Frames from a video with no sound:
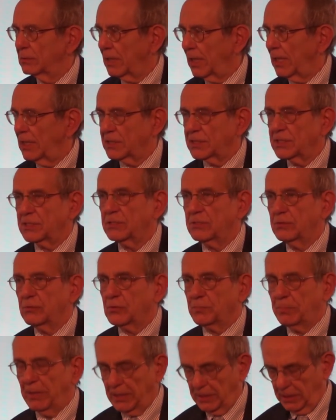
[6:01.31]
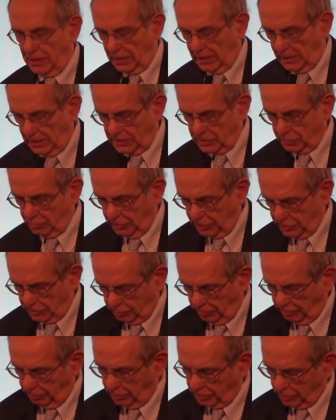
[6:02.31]
cuts through spending cuts,
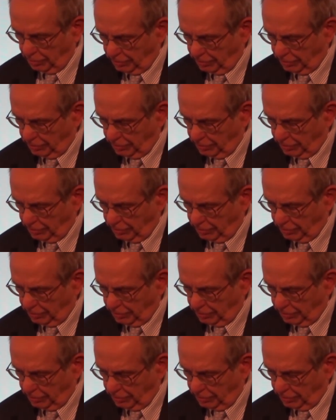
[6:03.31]
which we will